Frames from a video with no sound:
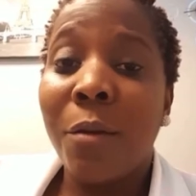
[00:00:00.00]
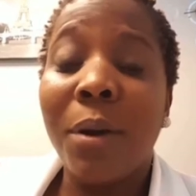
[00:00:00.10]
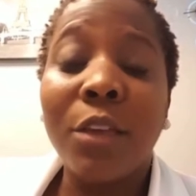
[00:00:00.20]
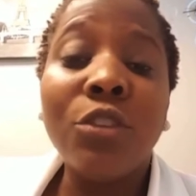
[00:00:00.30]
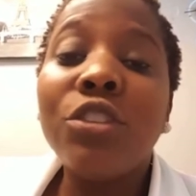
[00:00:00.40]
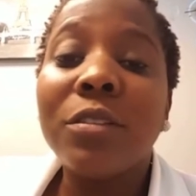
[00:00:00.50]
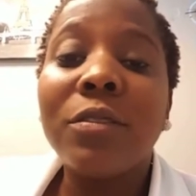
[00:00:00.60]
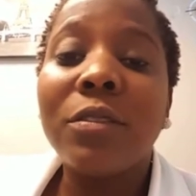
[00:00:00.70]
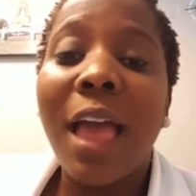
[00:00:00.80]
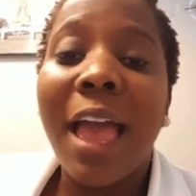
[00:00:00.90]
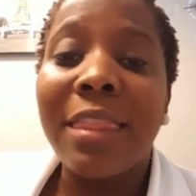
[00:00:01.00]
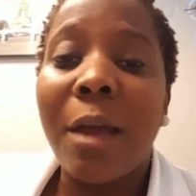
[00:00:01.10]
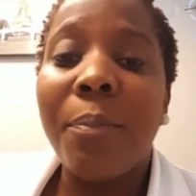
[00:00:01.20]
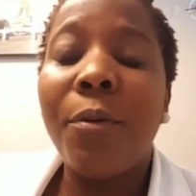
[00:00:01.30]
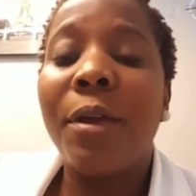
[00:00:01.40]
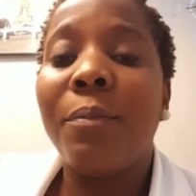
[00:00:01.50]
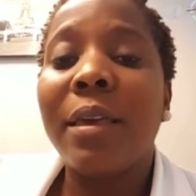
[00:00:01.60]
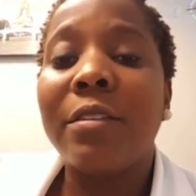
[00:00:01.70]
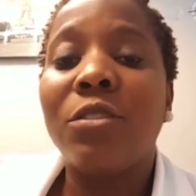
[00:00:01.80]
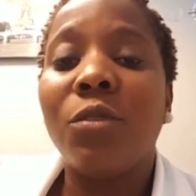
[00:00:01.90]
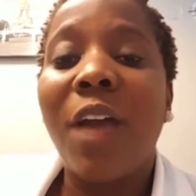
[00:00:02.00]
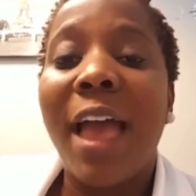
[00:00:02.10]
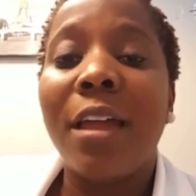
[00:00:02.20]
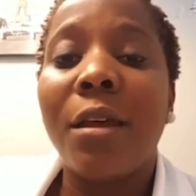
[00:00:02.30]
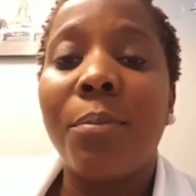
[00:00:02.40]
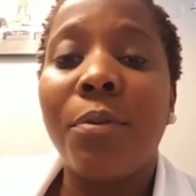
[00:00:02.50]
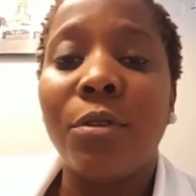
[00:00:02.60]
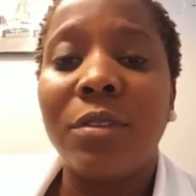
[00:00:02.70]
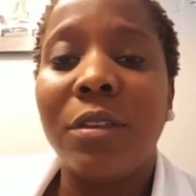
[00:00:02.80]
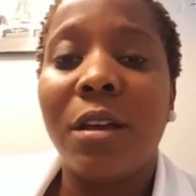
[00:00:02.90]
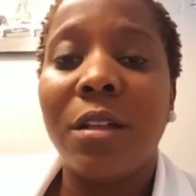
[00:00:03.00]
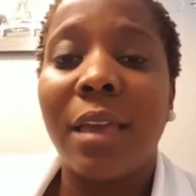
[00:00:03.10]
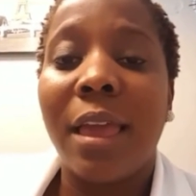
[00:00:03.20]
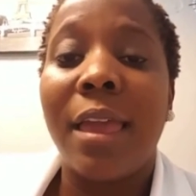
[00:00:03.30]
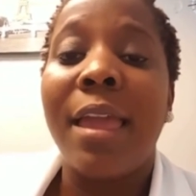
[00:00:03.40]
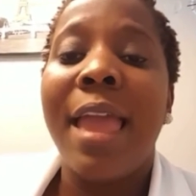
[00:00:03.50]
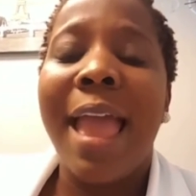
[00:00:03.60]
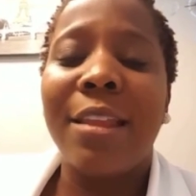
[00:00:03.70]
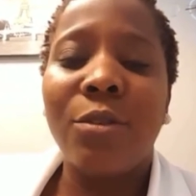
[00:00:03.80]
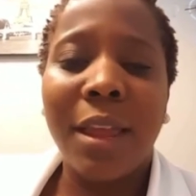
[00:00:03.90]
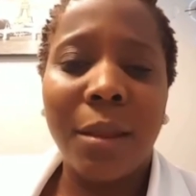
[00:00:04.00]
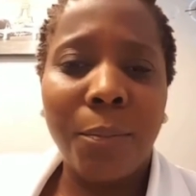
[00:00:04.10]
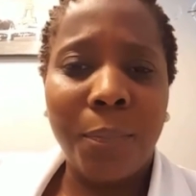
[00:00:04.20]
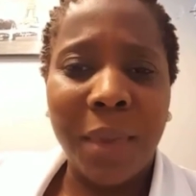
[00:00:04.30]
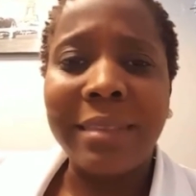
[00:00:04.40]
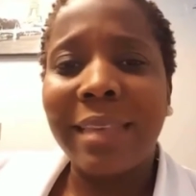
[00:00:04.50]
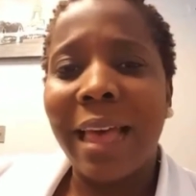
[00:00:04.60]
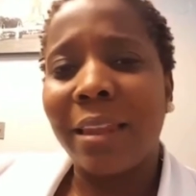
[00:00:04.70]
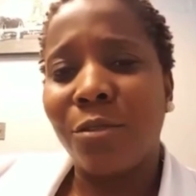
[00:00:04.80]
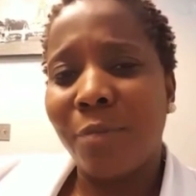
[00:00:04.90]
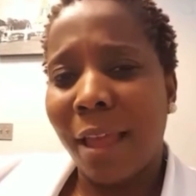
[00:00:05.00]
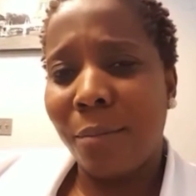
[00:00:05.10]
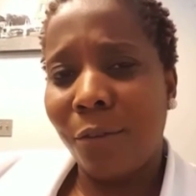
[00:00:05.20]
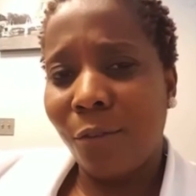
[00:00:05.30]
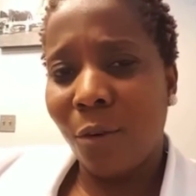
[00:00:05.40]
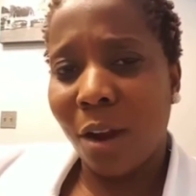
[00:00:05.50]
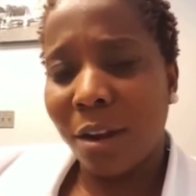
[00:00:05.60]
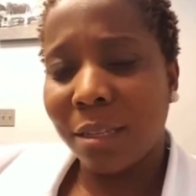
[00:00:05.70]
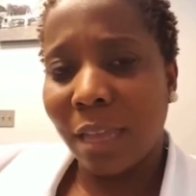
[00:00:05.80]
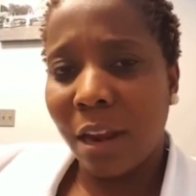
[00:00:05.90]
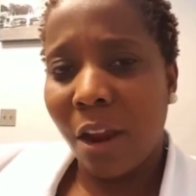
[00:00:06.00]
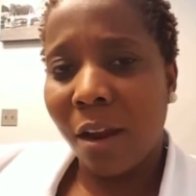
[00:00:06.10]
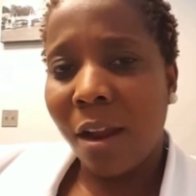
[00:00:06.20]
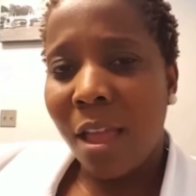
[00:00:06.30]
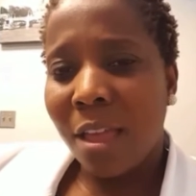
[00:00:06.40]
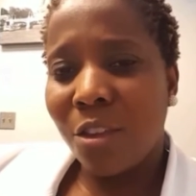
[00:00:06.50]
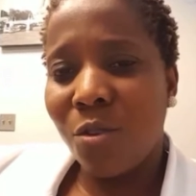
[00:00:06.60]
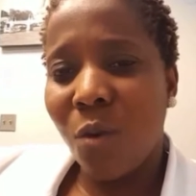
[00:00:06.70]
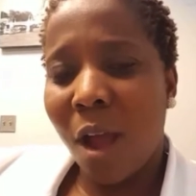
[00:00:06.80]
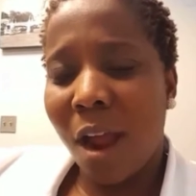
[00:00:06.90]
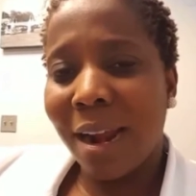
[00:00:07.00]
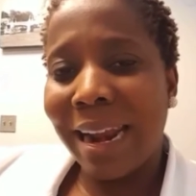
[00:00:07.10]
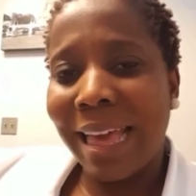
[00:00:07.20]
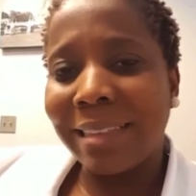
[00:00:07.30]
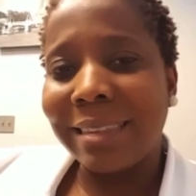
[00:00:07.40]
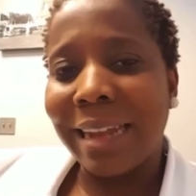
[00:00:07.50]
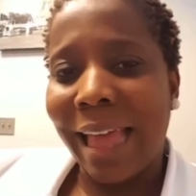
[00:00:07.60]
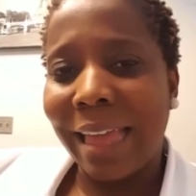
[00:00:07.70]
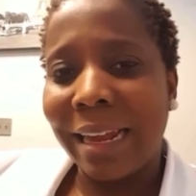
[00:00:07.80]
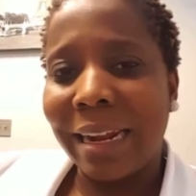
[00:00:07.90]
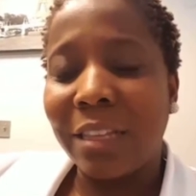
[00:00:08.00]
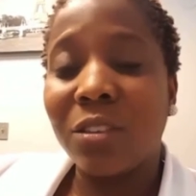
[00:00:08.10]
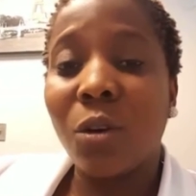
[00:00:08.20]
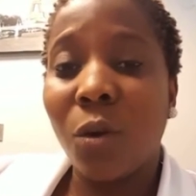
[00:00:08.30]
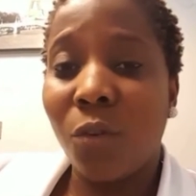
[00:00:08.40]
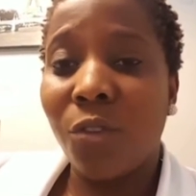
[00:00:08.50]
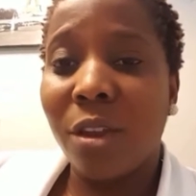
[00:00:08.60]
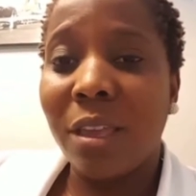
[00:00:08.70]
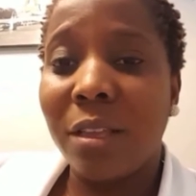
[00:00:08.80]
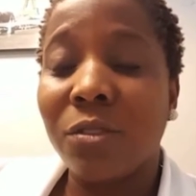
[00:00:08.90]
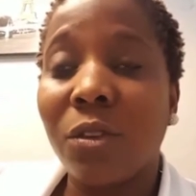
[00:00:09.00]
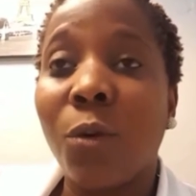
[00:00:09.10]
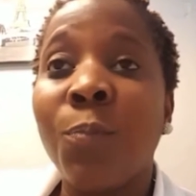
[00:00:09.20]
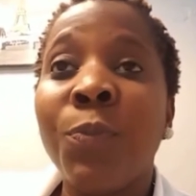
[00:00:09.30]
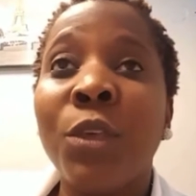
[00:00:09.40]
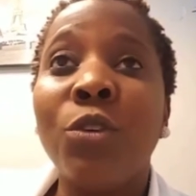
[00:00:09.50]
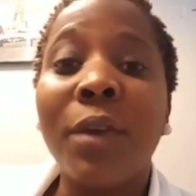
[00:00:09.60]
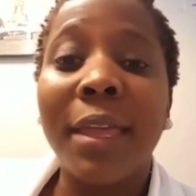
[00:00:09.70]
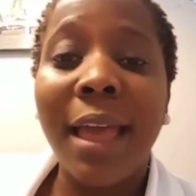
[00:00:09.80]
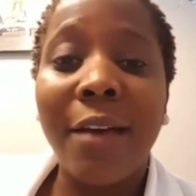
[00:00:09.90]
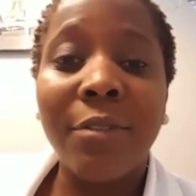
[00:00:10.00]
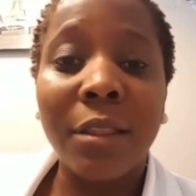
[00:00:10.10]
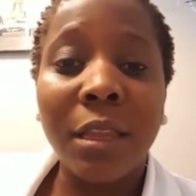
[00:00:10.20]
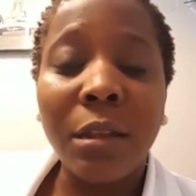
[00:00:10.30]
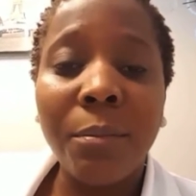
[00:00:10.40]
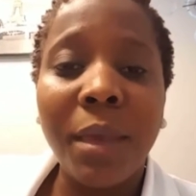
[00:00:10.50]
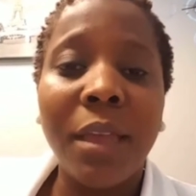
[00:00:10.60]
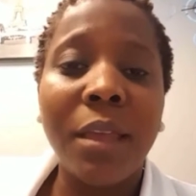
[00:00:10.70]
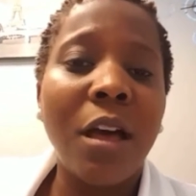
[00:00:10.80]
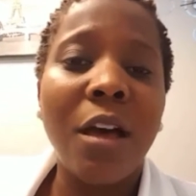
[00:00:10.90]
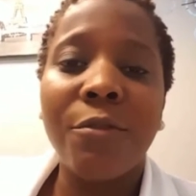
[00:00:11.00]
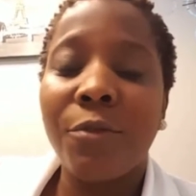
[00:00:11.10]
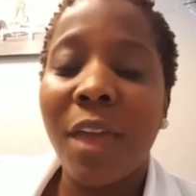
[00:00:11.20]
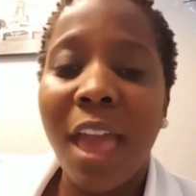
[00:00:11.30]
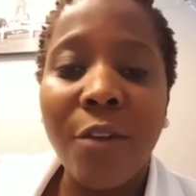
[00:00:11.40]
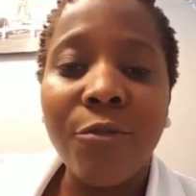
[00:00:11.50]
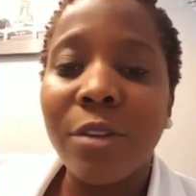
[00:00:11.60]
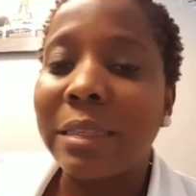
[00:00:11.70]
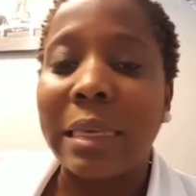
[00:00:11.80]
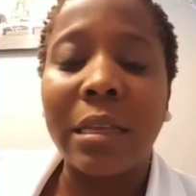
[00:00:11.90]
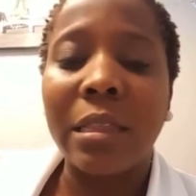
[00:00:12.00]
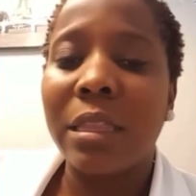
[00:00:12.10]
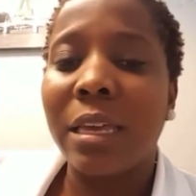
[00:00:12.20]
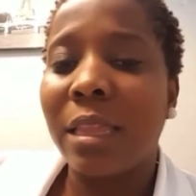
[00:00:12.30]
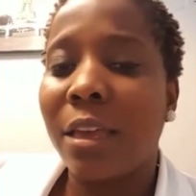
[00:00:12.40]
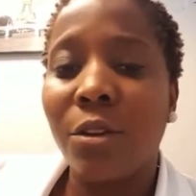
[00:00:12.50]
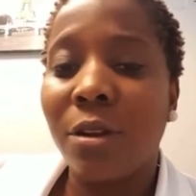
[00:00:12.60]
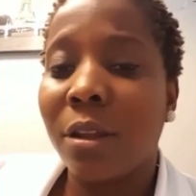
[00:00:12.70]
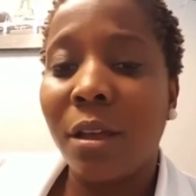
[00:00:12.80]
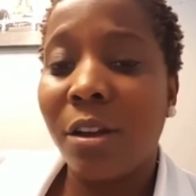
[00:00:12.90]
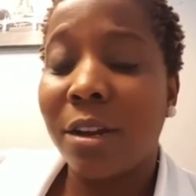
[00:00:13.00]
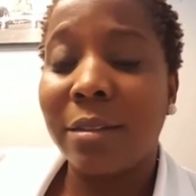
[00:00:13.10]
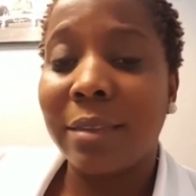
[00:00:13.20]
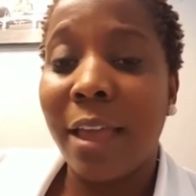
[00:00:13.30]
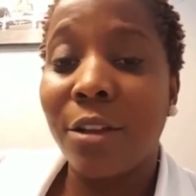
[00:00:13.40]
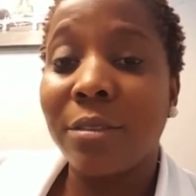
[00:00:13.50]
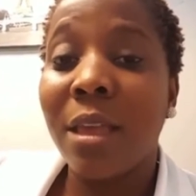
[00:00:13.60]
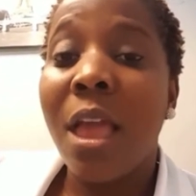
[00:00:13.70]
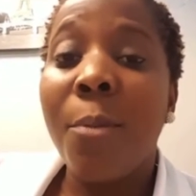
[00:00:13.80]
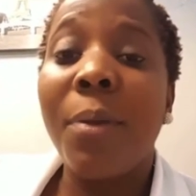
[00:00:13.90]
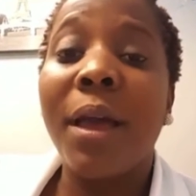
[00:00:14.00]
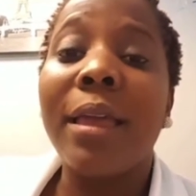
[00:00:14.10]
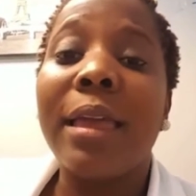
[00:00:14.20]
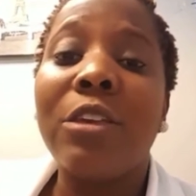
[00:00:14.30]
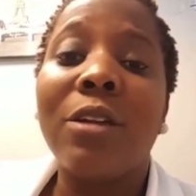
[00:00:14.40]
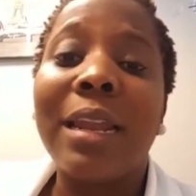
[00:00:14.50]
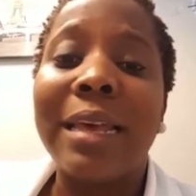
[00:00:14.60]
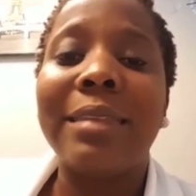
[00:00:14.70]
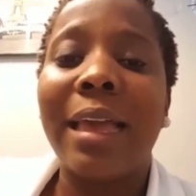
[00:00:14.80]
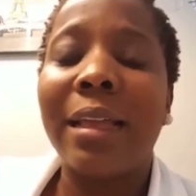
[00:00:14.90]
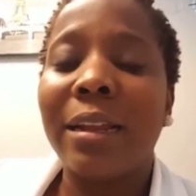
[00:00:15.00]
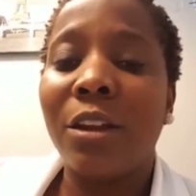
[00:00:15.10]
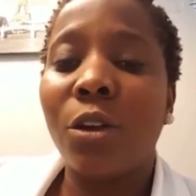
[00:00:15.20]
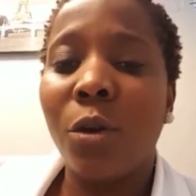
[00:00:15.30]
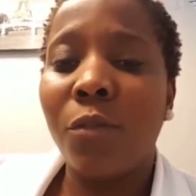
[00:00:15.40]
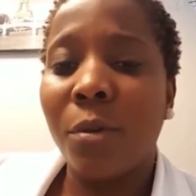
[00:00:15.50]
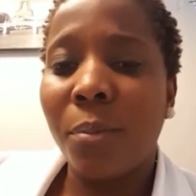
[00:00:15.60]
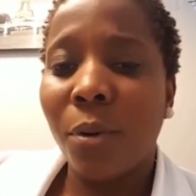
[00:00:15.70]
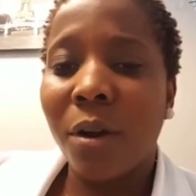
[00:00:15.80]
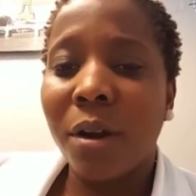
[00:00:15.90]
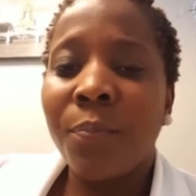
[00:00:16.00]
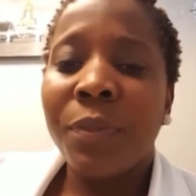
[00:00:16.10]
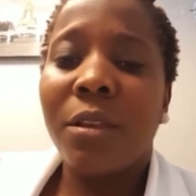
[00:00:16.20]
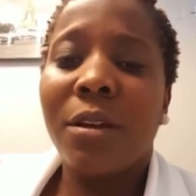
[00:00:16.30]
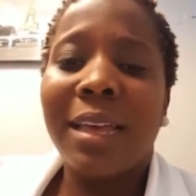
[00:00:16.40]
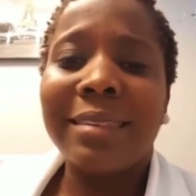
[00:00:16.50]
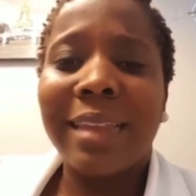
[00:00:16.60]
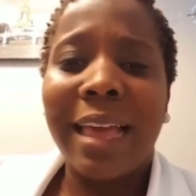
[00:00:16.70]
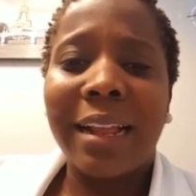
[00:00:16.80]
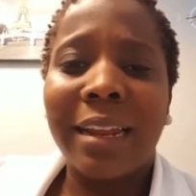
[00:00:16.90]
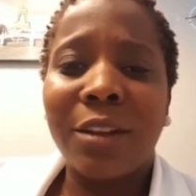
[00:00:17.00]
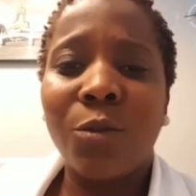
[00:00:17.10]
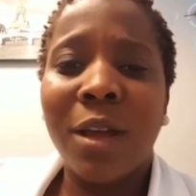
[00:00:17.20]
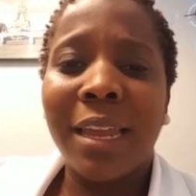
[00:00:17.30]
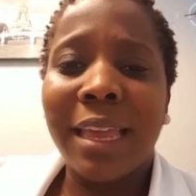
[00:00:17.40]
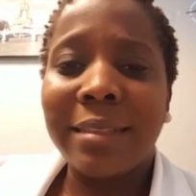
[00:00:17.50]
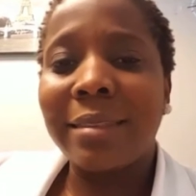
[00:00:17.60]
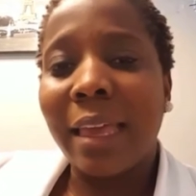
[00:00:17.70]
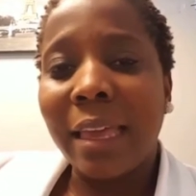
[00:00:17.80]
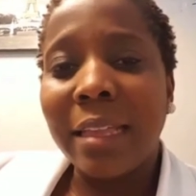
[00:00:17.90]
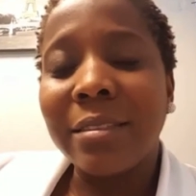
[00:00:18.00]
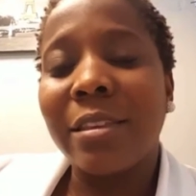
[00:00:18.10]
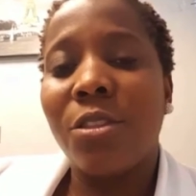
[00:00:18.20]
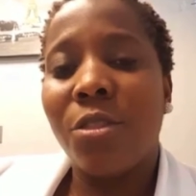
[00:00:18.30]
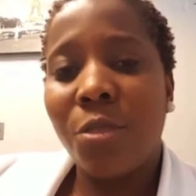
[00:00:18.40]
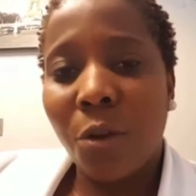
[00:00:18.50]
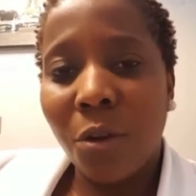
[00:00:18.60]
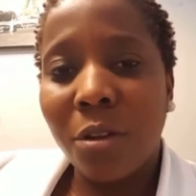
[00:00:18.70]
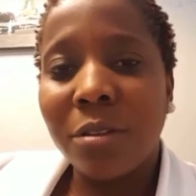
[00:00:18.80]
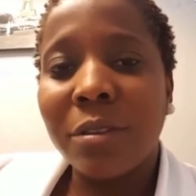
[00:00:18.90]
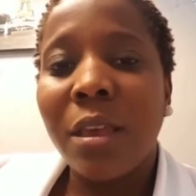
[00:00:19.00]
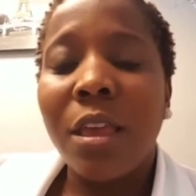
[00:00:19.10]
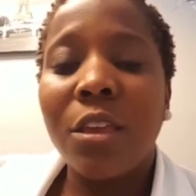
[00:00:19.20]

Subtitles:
But you just, at that point, because you've had protein all day and you had a big salad right before dinner, you are less likely to overeat. So you can have a little bit of every single thing that your little heart desires, but you're less likely to go overboard. You're less likely to want to get seconds and thirds.